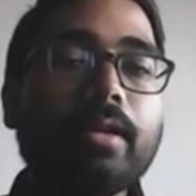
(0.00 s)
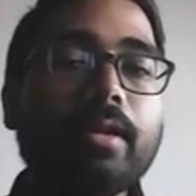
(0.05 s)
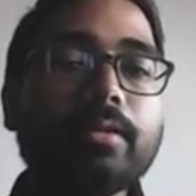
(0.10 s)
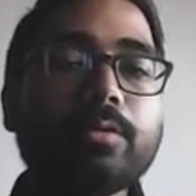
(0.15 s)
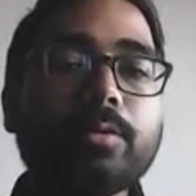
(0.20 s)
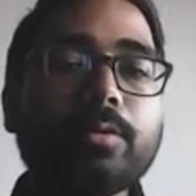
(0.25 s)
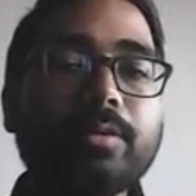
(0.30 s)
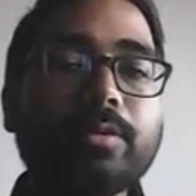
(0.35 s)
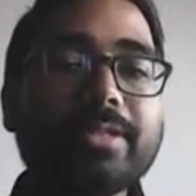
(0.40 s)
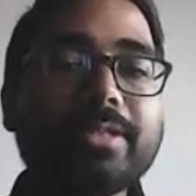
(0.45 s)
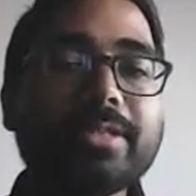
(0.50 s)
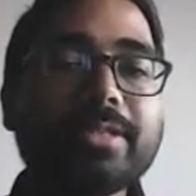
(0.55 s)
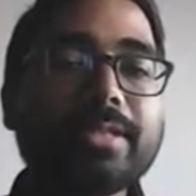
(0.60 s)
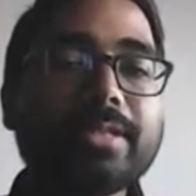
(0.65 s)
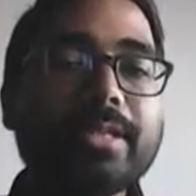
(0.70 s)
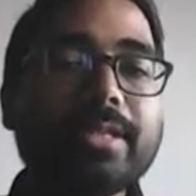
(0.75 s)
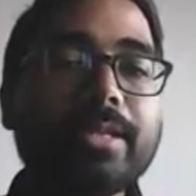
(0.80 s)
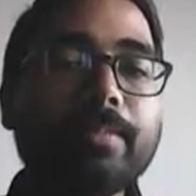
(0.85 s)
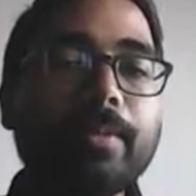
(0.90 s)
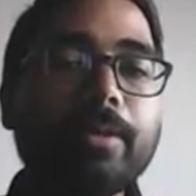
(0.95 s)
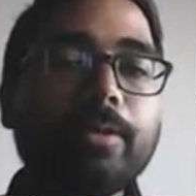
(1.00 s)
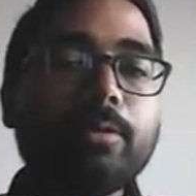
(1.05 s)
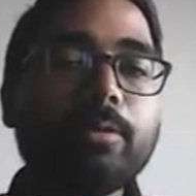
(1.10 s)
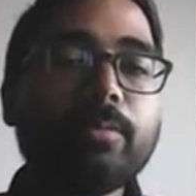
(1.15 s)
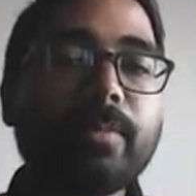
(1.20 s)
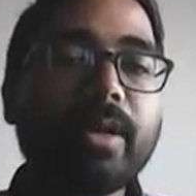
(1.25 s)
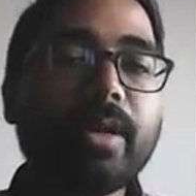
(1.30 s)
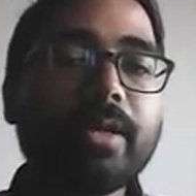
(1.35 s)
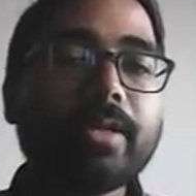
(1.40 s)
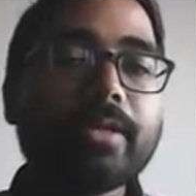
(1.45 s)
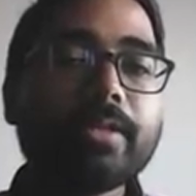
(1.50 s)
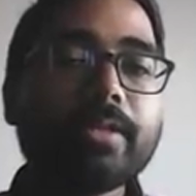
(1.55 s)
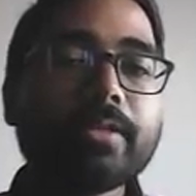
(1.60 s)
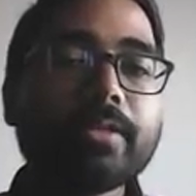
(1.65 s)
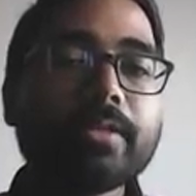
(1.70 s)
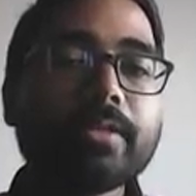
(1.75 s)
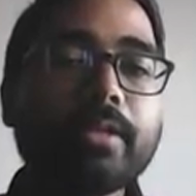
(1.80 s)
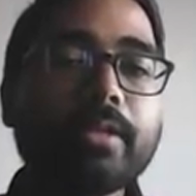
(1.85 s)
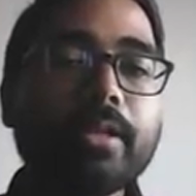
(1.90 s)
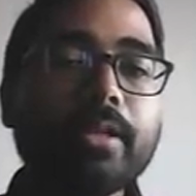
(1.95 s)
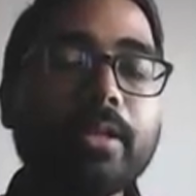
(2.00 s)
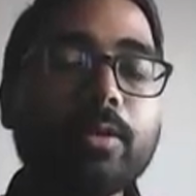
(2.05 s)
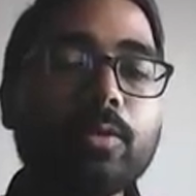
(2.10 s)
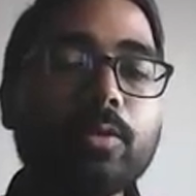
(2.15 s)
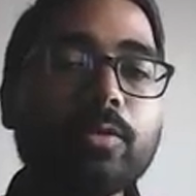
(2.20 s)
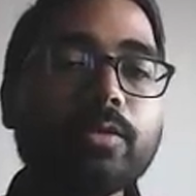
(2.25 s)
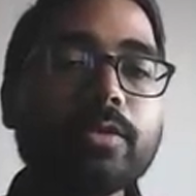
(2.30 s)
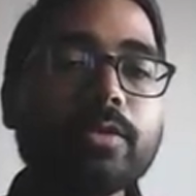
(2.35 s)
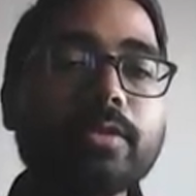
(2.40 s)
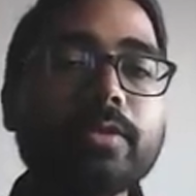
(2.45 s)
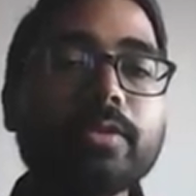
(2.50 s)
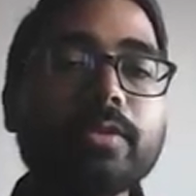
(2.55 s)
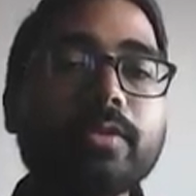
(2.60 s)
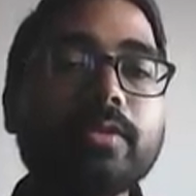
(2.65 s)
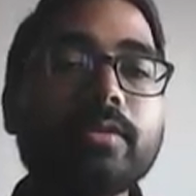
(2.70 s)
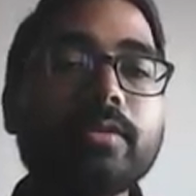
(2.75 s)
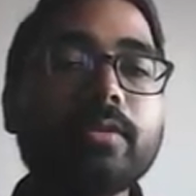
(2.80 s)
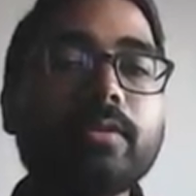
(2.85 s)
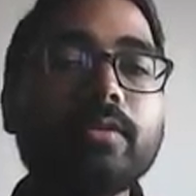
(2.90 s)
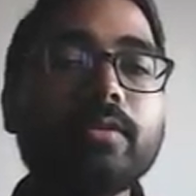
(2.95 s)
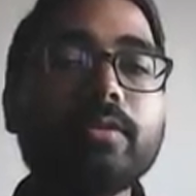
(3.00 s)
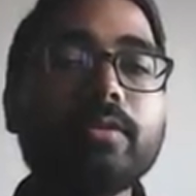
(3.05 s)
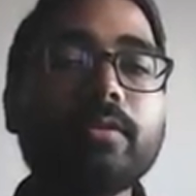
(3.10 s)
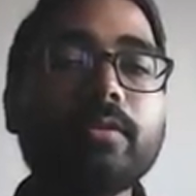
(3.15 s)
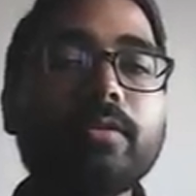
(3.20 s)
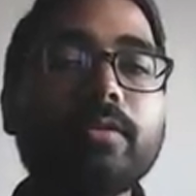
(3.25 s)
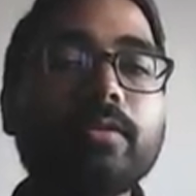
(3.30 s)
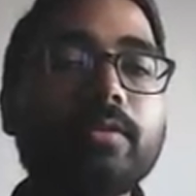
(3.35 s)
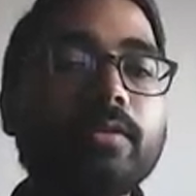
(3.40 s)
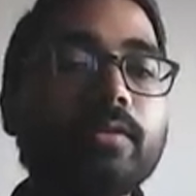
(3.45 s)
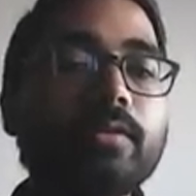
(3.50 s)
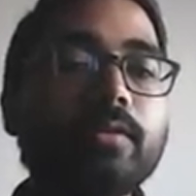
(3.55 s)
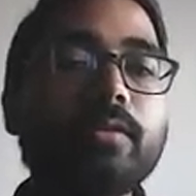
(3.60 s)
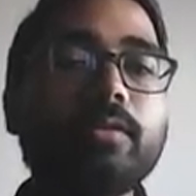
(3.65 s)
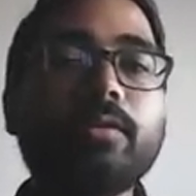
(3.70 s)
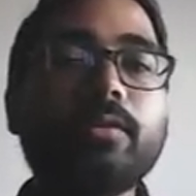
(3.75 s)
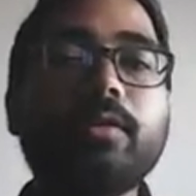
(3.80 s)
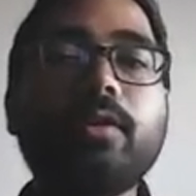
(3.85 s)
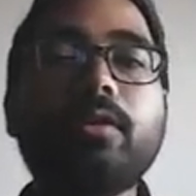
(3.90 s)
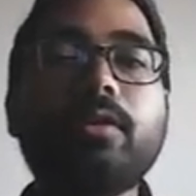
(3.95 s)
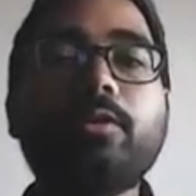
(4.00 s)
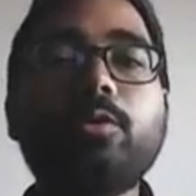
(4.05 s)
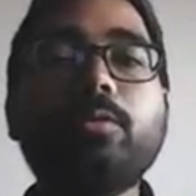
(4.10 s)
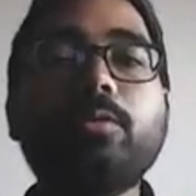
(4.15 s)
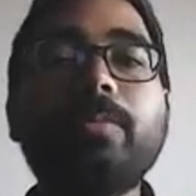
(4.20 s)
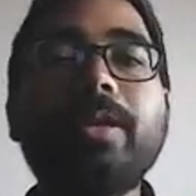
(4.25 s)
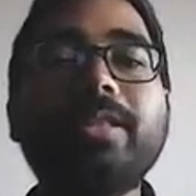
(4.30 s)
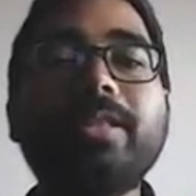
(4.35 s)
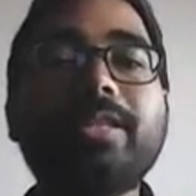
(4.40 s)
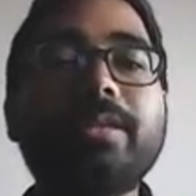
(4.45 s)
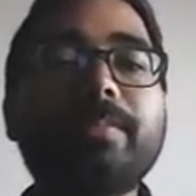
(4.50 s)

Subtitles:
So this is 3 by 2 matrix, 3 rows or 2 by